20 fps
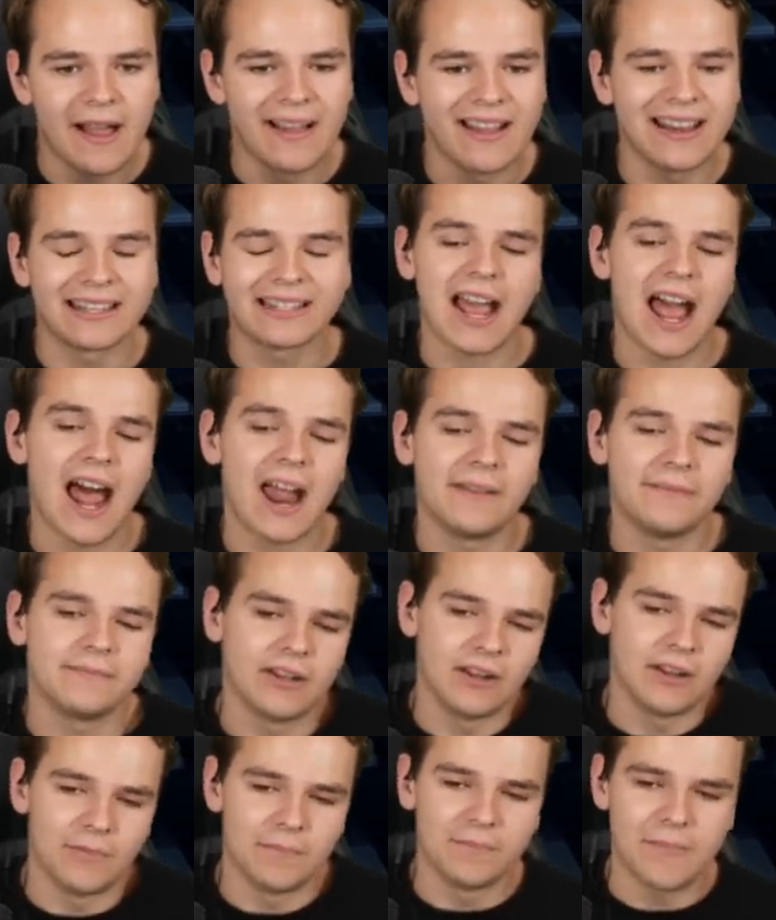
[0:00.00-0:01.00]
I just
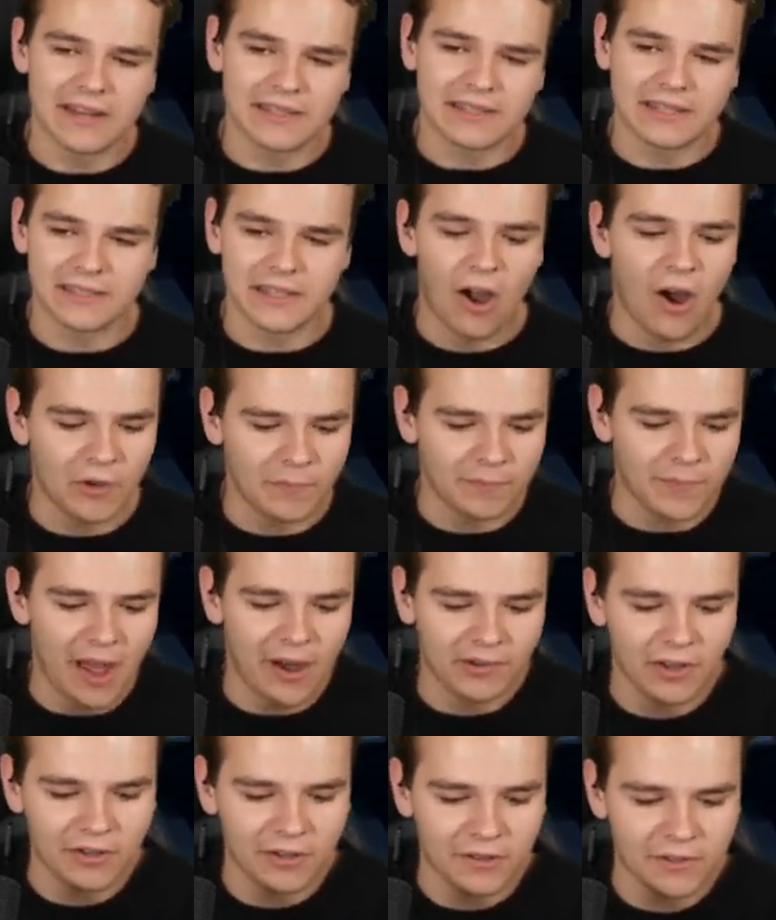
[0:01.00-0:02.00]
got, you know, basically
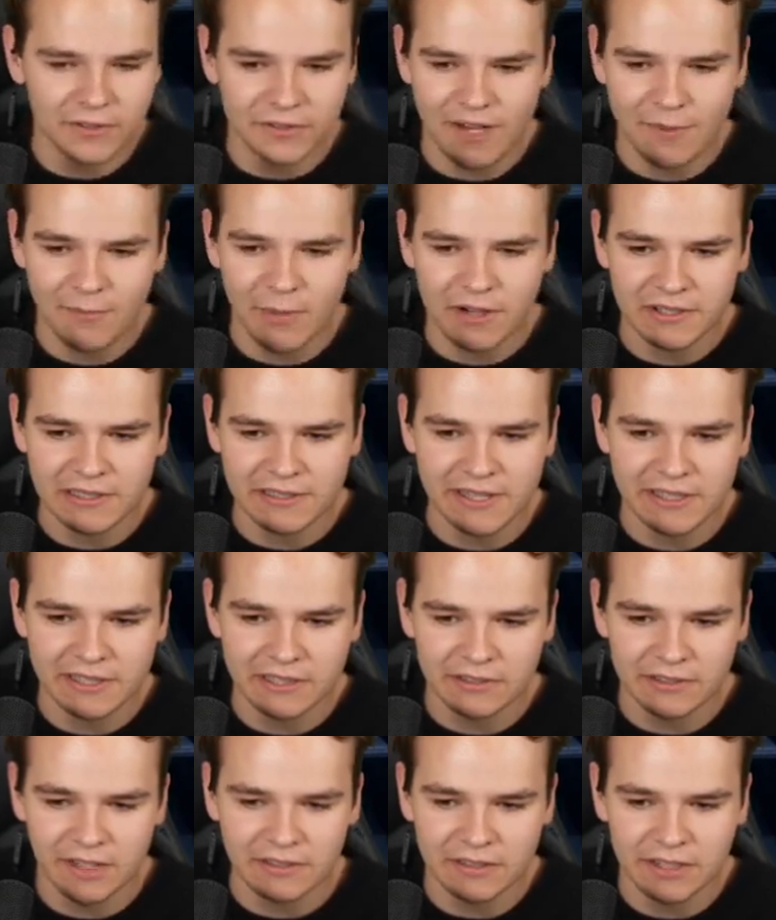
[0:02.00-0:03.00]
autopilot on all the time. I
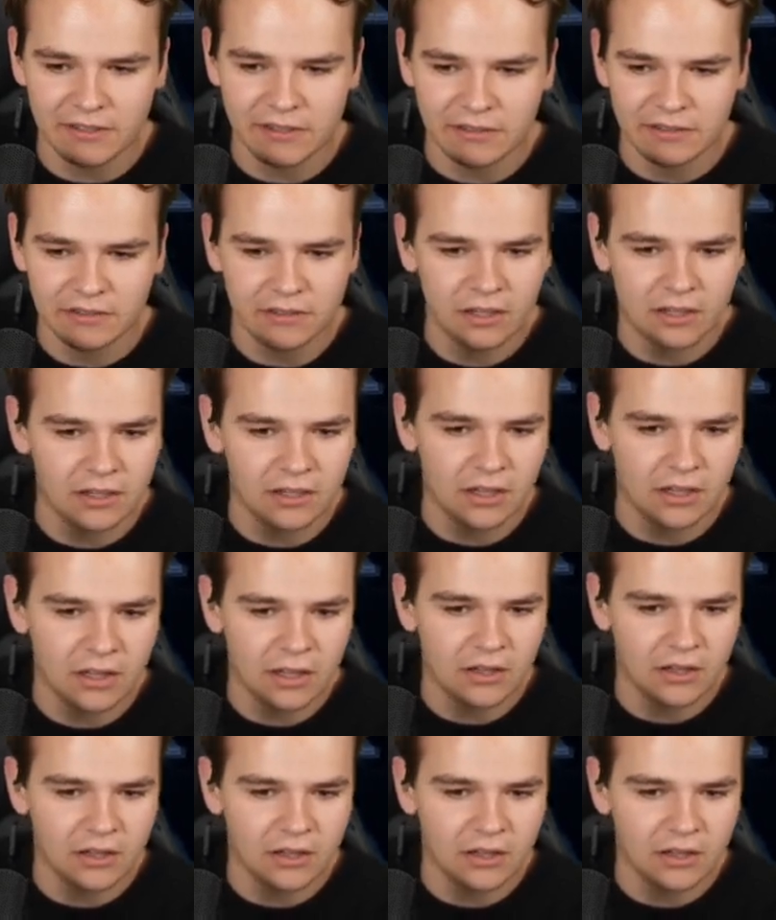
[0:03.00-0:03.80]
landing, you're not down.